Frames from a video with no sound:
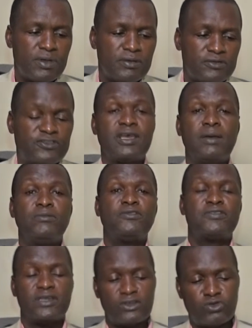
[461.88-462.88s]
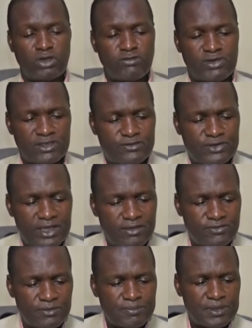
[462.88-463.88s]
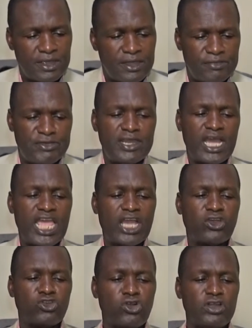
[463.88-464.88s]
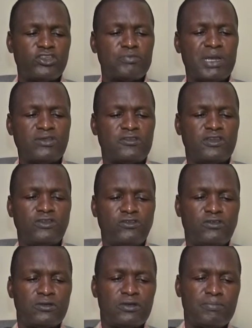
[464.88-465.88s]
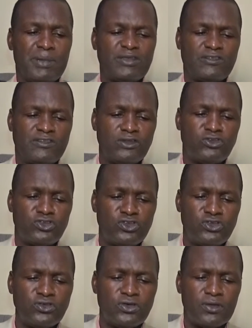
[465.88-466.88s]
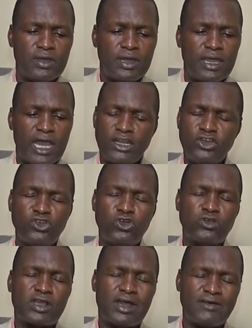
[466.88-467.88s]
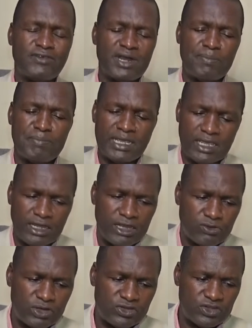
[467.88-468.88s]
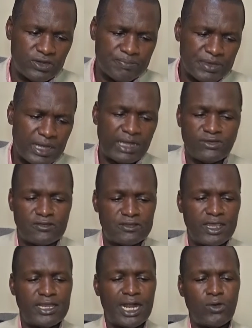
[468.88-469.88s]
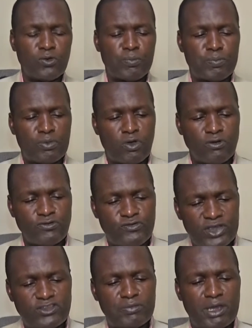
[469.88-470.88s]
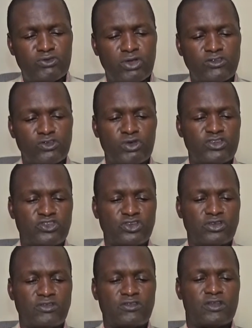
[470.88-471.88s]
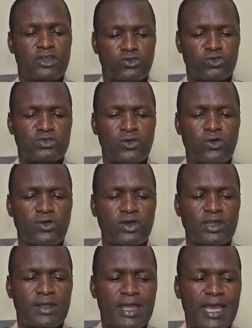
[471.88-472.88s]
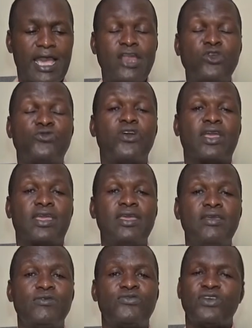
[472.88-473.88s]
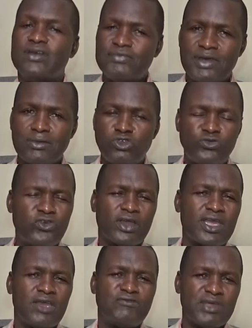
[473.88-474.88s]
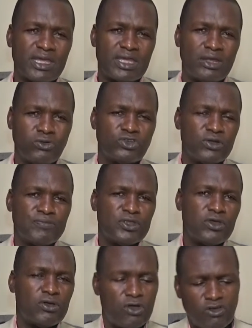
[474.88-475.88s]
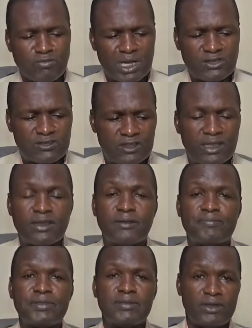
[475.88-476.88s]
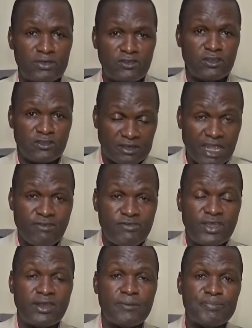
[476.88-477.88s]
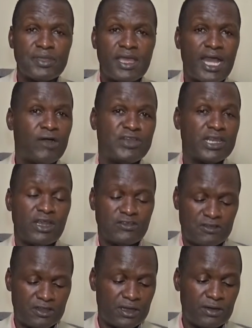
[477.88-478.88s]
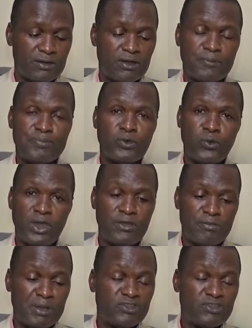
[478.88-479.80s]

Psalms 32 and verse 5. Then I acknowledge my sins, my sin to you, and did not cover up my iniquity. I said, I'll confess my transgressions to the Lord, and you forgave the guilt of my sin. Now this is David, after he had sinned with